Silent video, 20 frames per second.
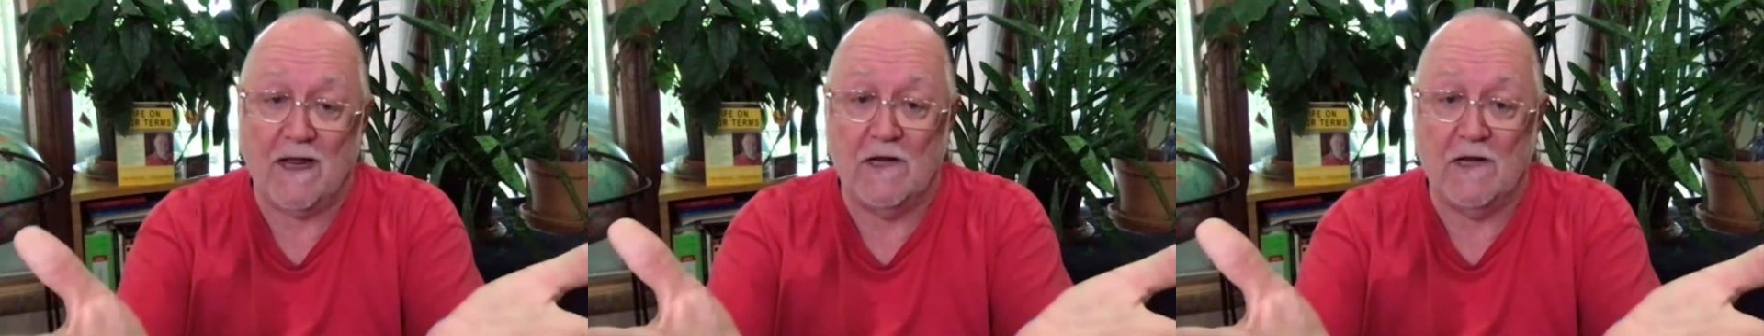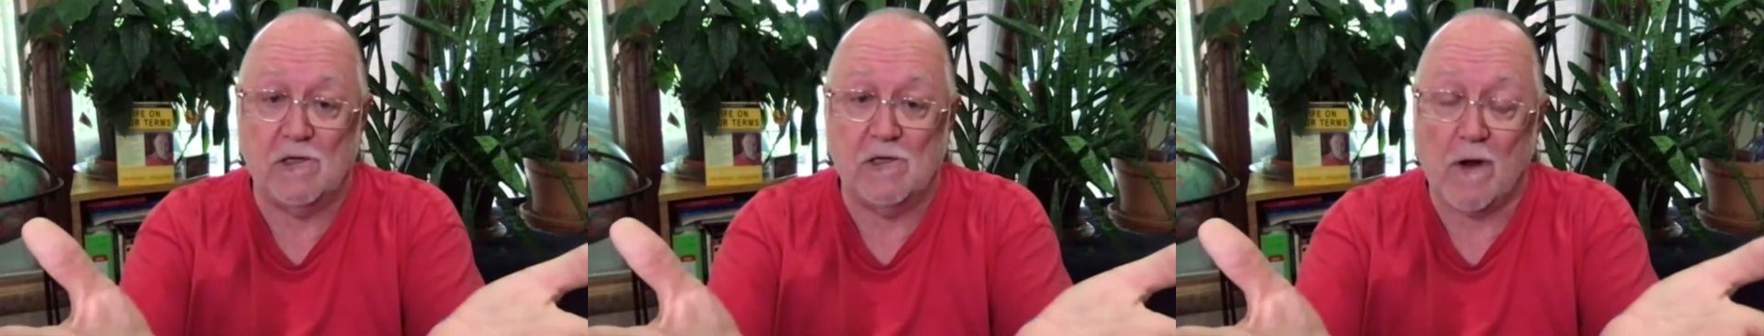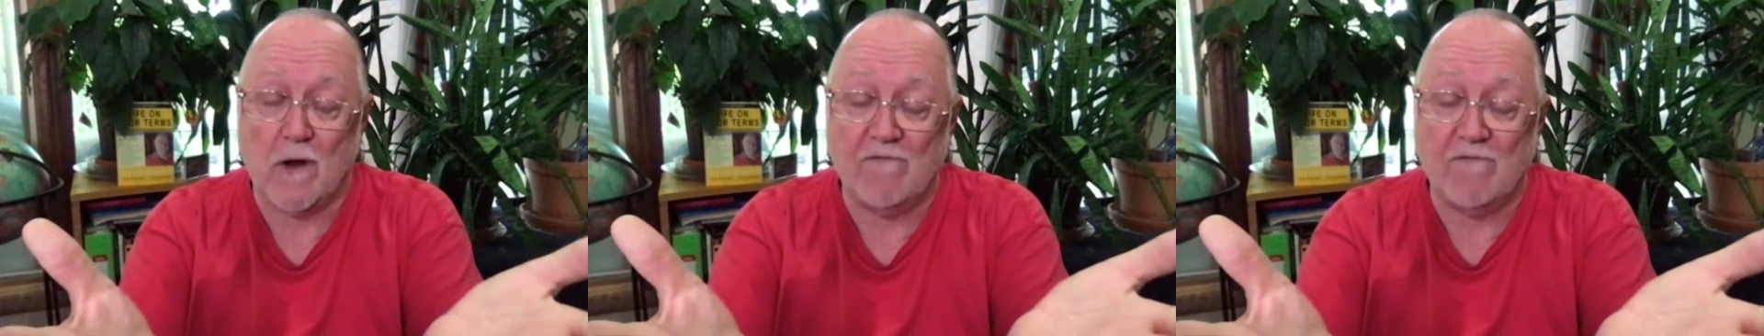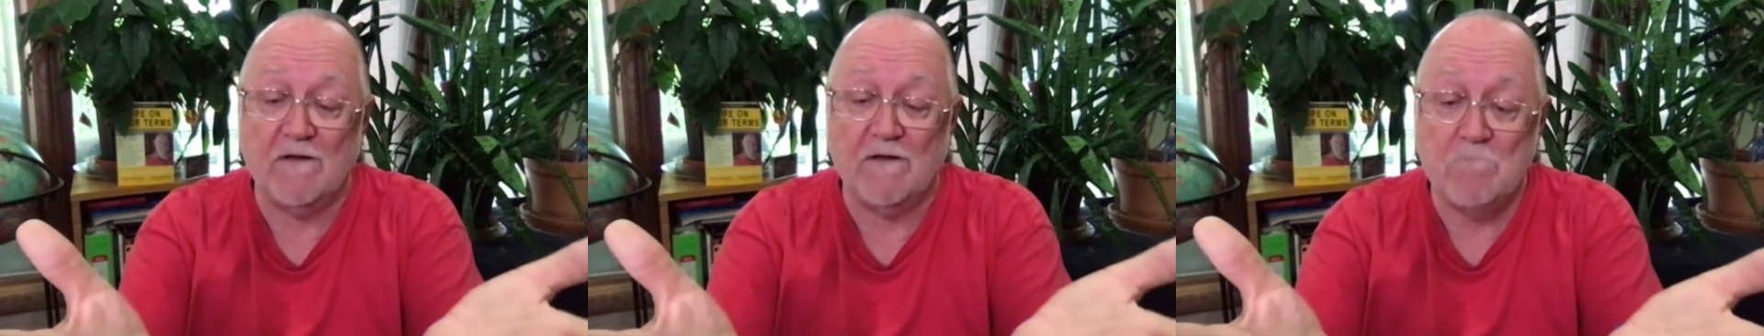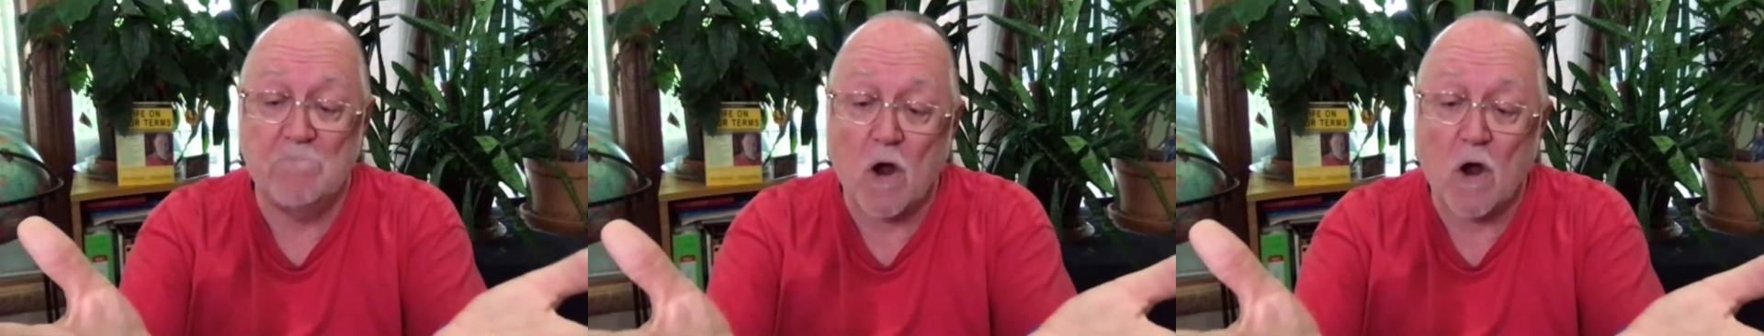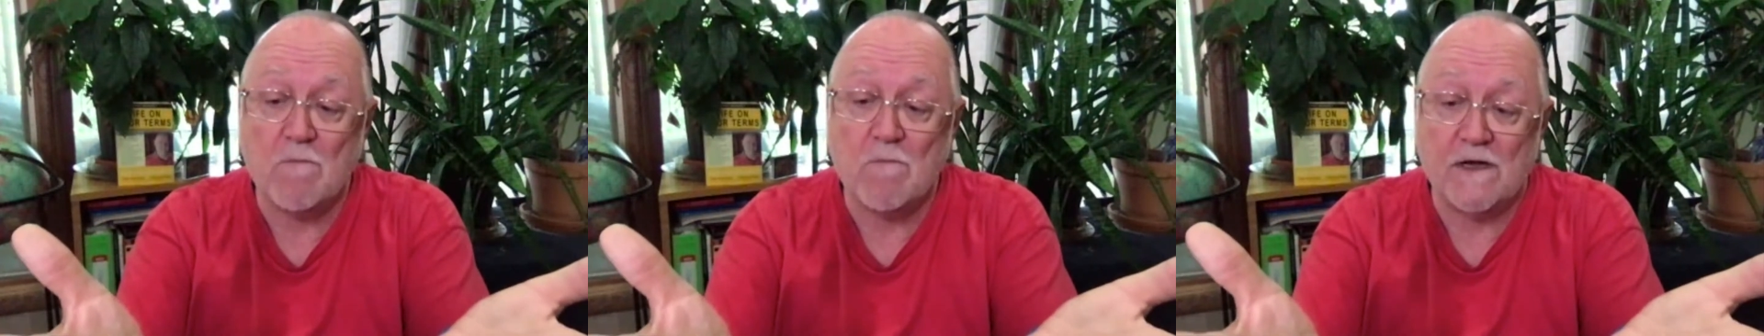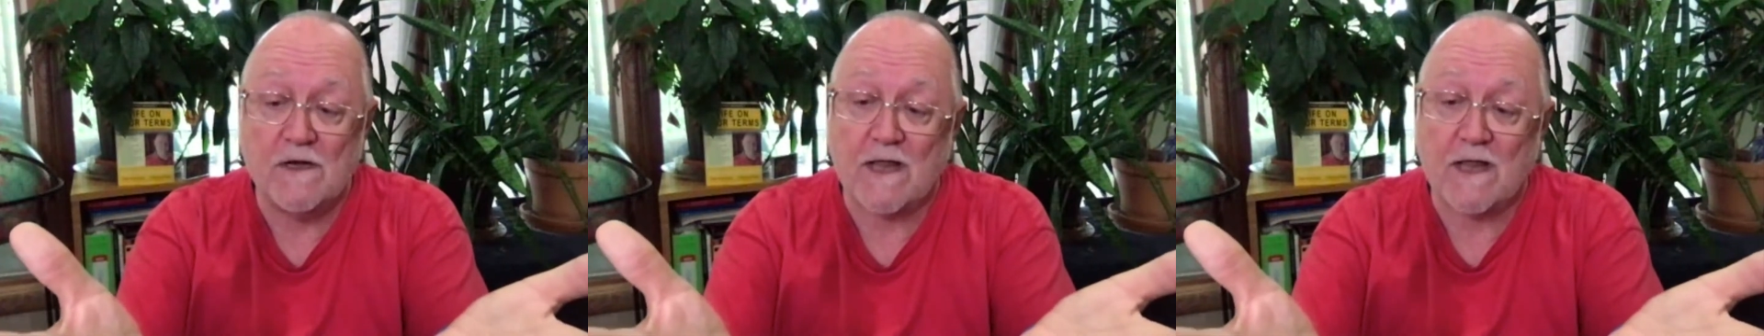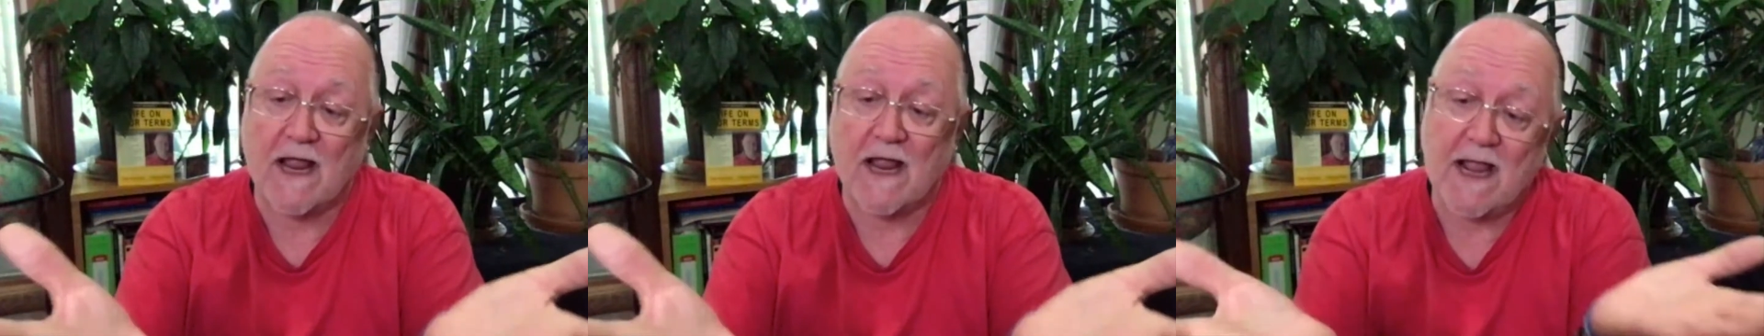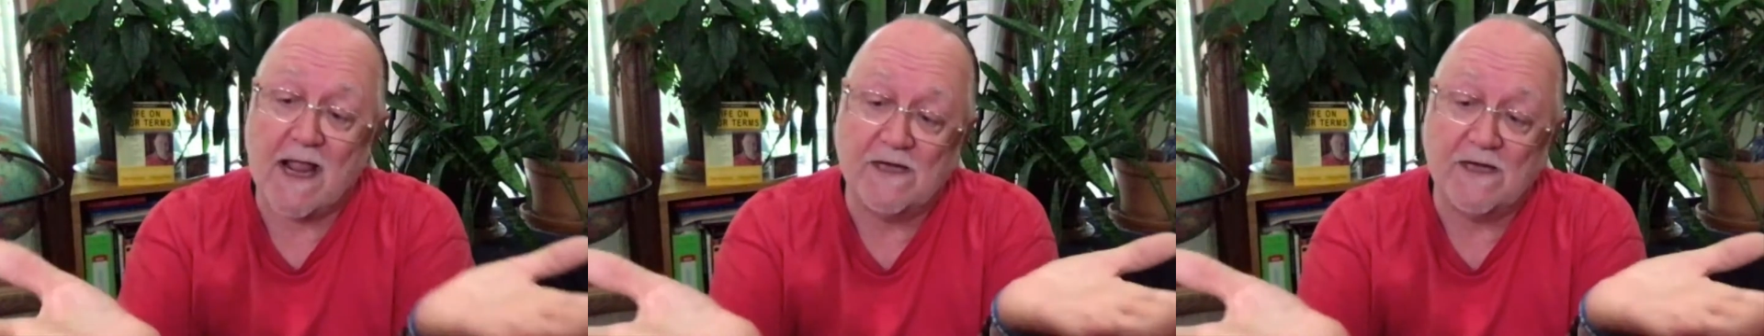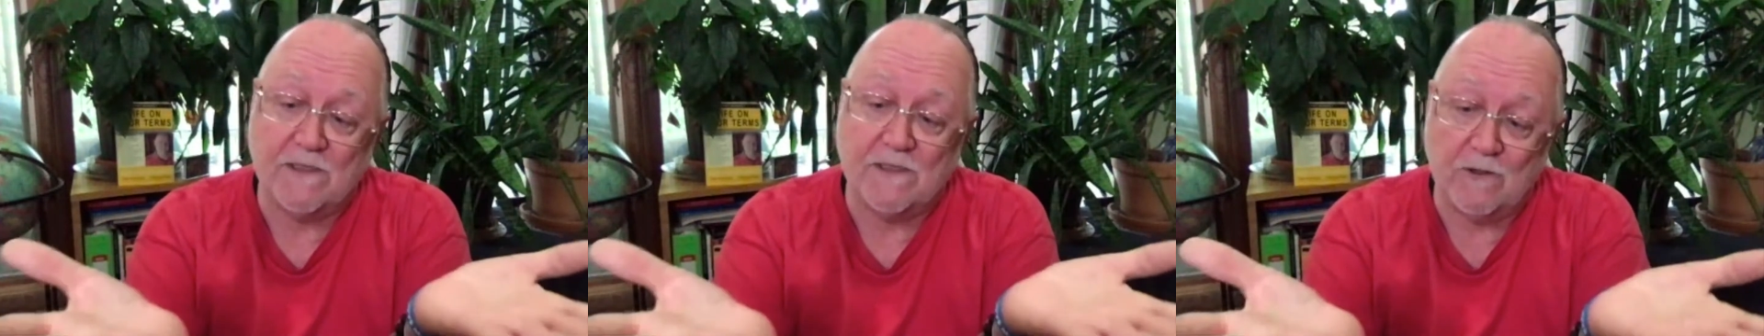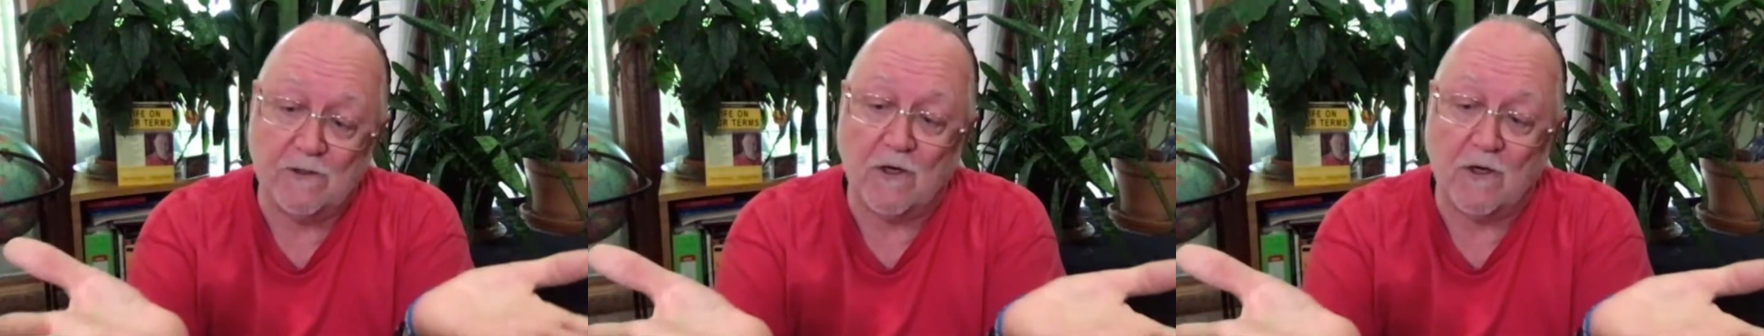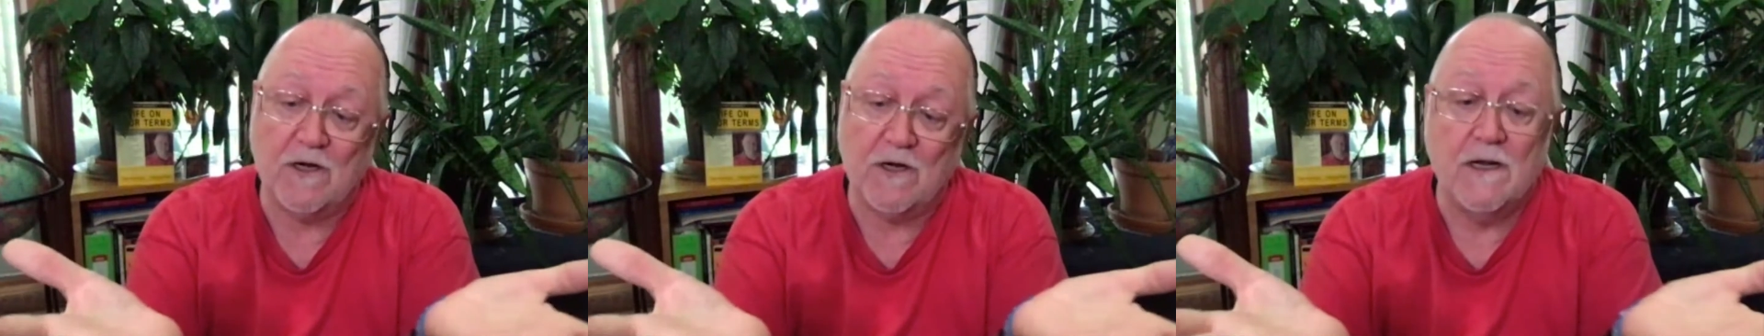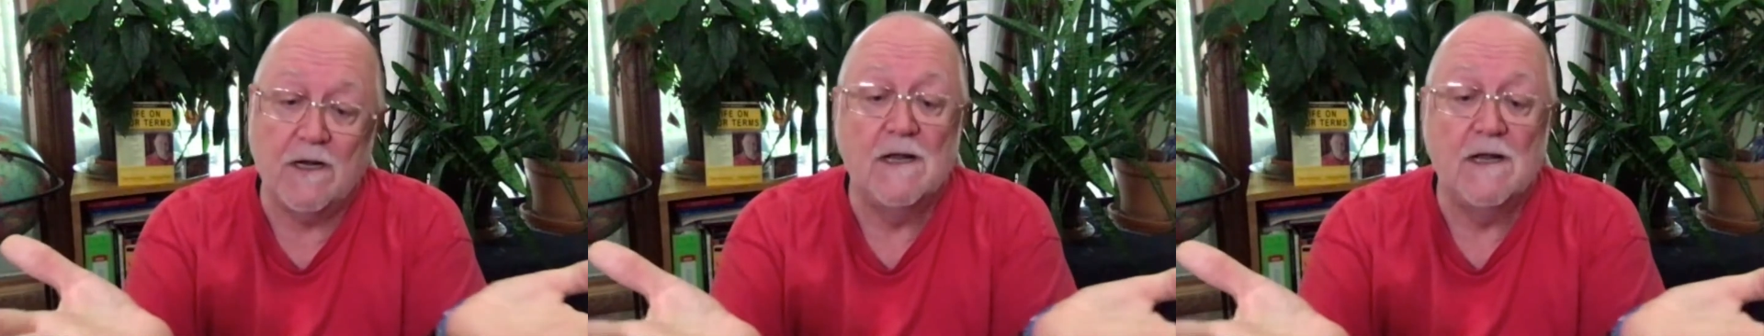And so every moment I had to
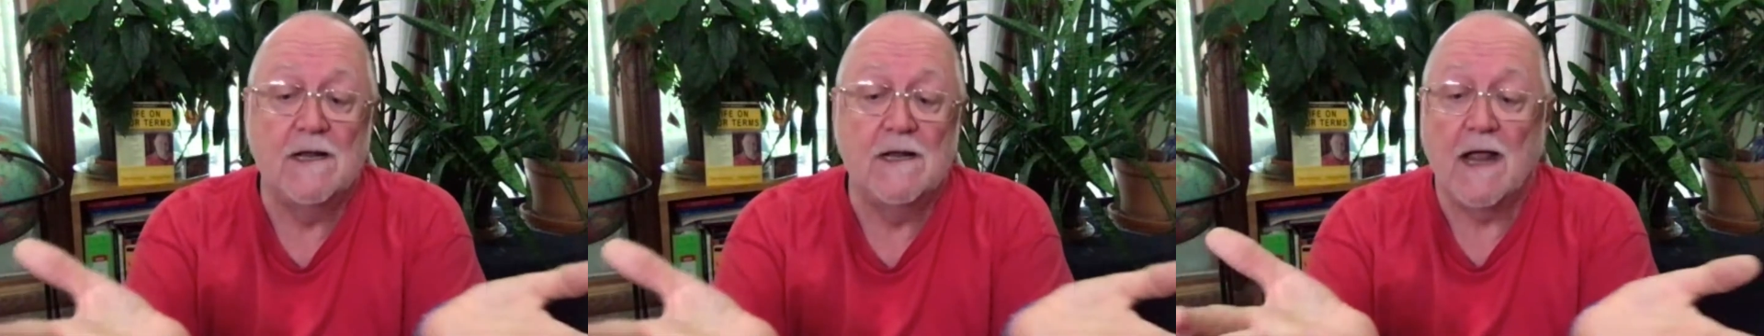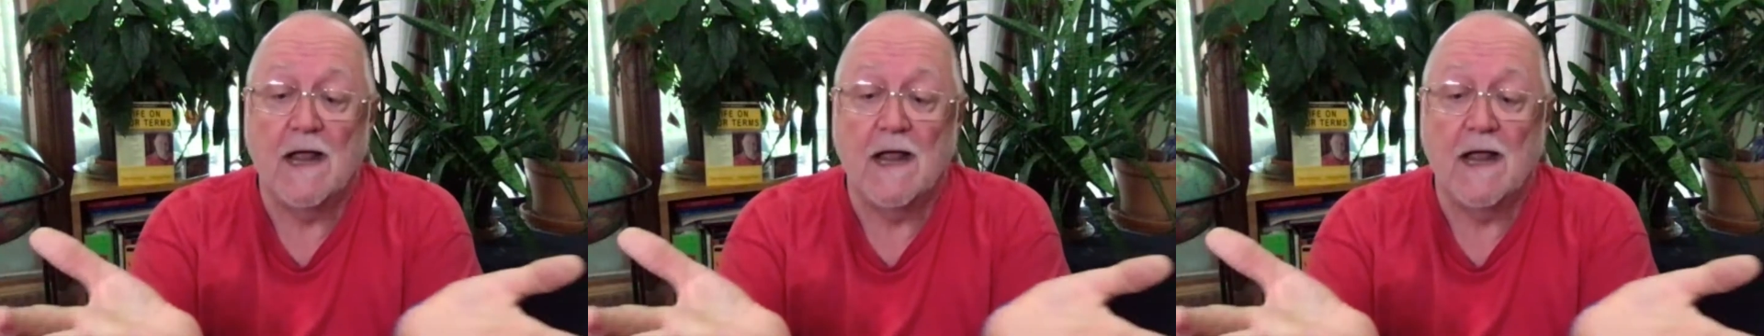learn,